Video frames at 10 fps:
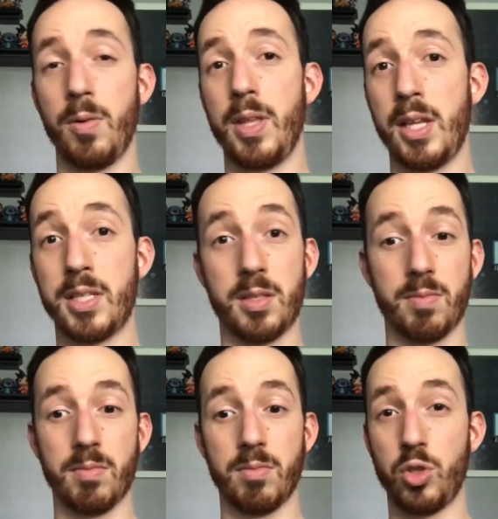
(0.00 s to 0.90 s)
it's
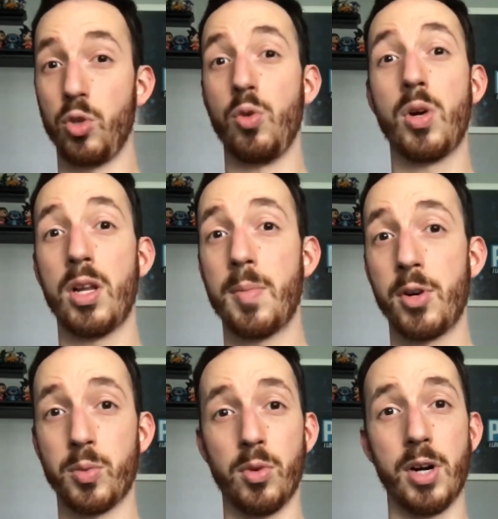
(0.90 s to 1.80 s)
2
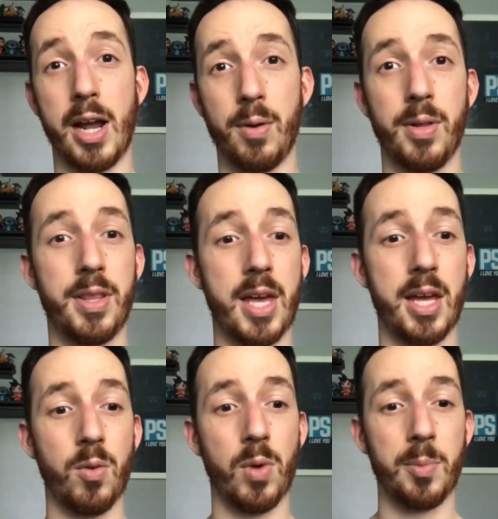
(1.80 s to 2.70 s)
kilometers more now
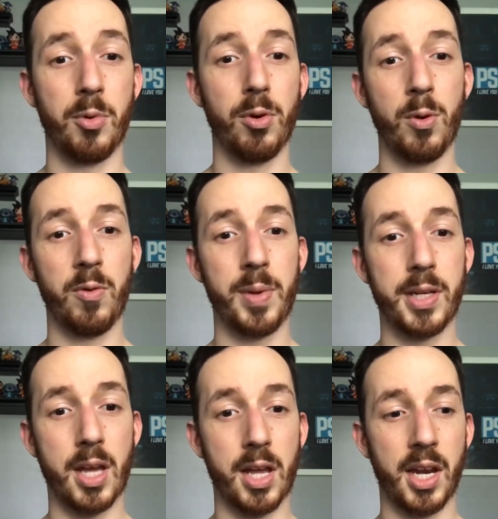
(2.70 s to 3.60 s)
than what I'm going to
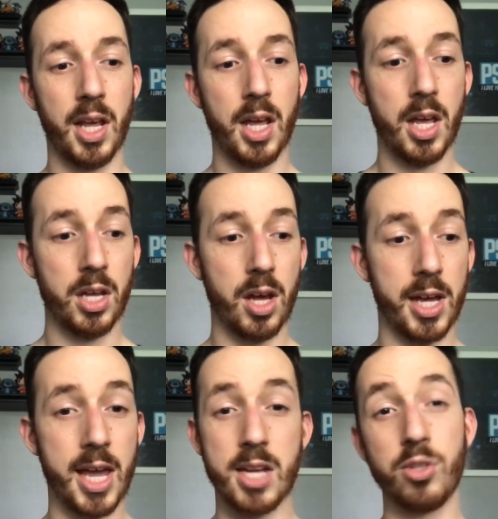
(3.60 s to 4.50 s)
have done,
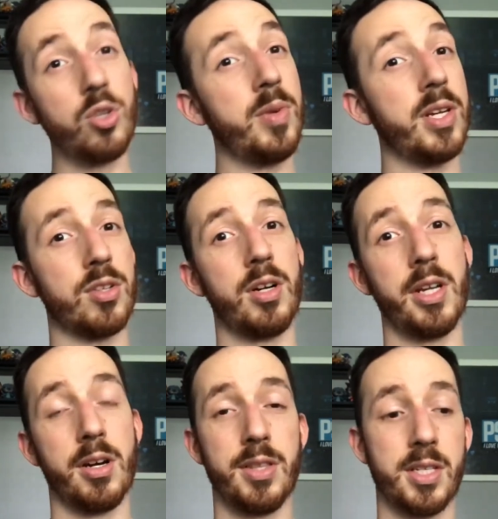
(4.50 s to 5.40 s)
again, 2 weeks
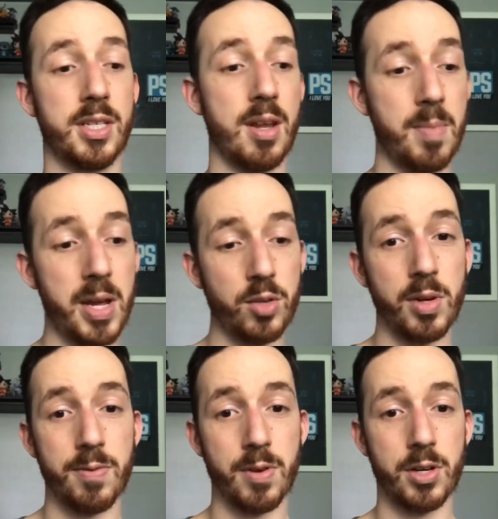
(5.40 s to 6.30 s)
earlier. This is on May
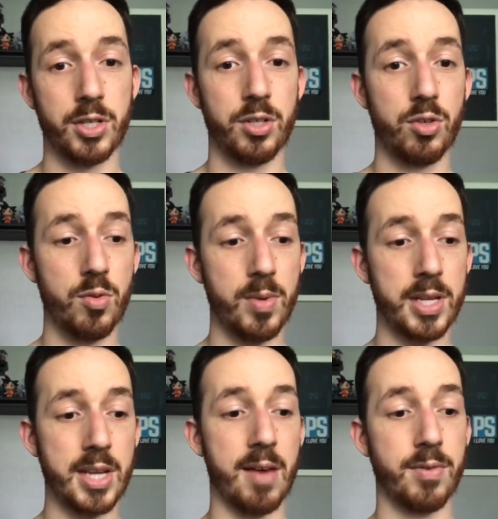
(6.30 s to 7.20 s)
21st, 2
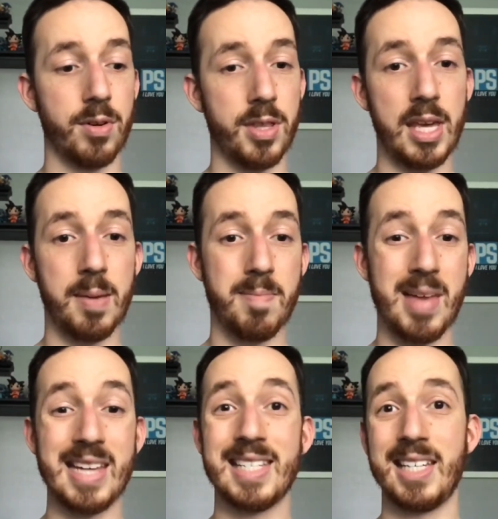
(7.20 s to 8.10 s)
weeks after the
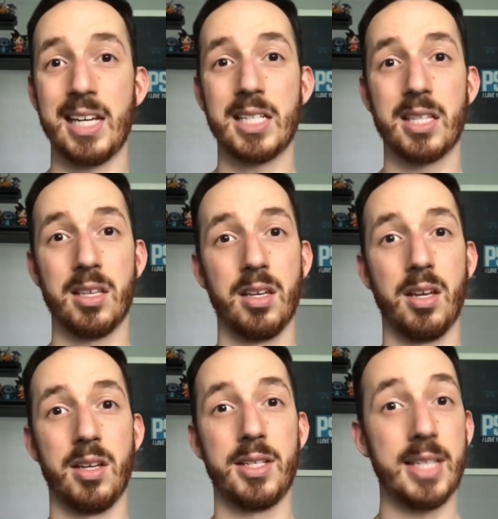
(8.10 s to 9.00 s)
May 6th
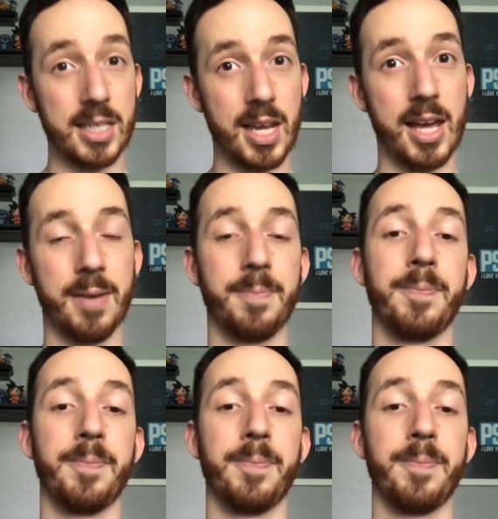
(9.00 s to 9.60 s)
6K